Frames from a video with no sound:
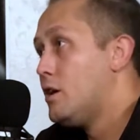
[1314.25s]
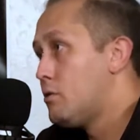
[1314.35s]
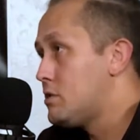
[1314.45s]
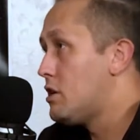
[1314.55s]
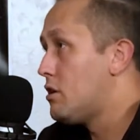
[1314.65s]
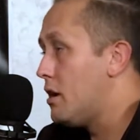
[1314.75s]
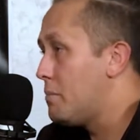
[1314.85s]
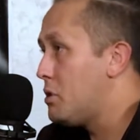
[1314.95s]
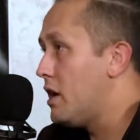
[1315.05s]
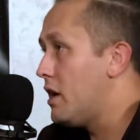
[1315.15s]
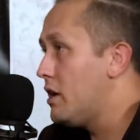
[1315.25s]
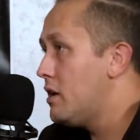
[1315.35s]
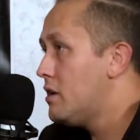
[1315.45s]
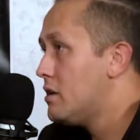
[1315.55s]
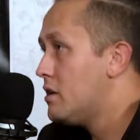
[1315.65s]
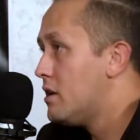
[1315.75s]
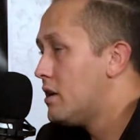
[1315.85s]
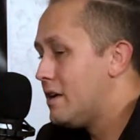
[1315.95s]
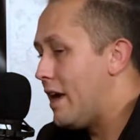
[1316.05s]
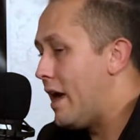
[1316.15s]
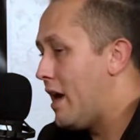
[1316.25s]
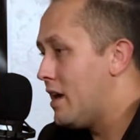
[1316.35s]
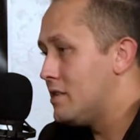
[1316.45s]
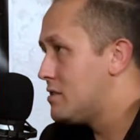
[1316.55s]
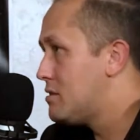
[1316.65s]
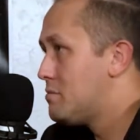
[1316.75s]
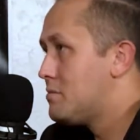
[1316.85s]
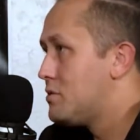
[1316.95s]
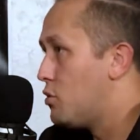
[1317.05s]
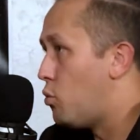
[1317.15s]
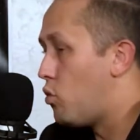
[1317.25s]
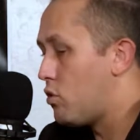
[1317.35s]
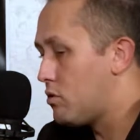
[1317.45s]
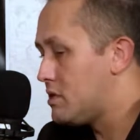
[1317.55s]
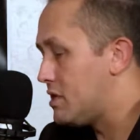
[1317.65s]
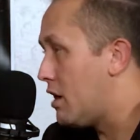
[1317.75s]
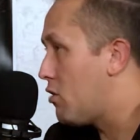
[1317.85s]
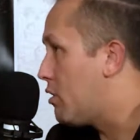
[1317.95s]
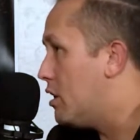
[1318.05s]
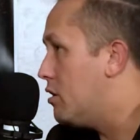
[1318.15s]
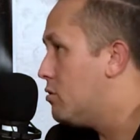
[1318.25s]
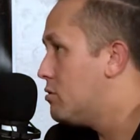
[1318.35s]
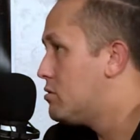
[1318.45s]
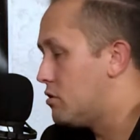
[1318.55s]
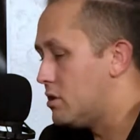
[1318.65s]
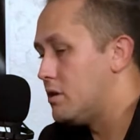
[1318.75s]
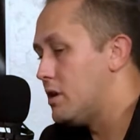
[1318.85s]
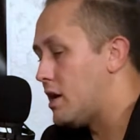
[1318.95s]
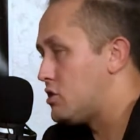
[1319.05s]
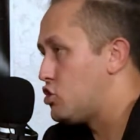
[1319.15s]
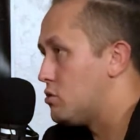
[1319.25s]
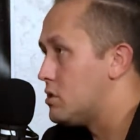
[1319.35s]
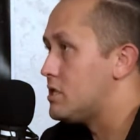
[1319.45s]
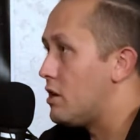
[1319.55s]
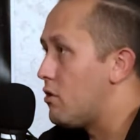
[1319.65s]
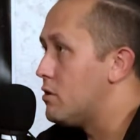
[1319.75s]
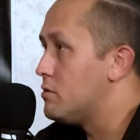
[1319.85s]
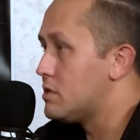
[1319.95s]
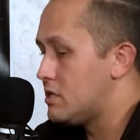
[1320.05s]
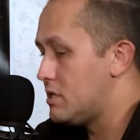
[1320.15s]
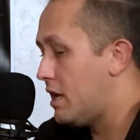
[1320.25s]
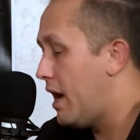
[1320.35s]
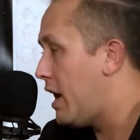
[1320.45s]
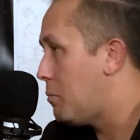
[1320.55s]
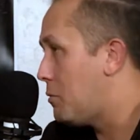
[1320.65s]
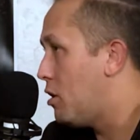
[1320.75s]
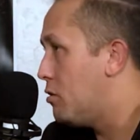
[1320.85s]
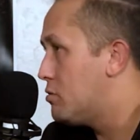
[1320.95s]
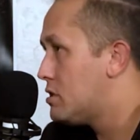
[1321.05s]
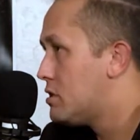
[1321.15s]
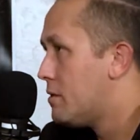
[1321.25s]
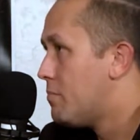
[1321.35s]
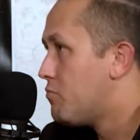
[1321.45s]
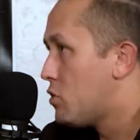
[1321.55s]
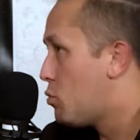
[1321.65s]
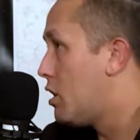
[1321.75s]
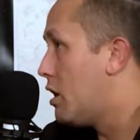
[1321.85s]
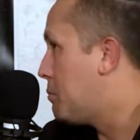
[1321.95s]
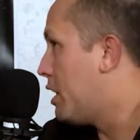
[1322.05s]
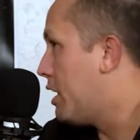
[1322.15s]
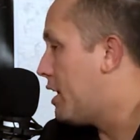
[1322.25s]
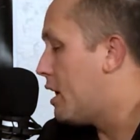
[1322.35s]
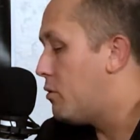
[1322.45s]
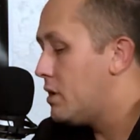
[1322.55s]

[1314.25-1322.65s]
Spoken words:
We're still going to play, and the war scenario, or the actual scenarios as the game goes, we're going to play it out.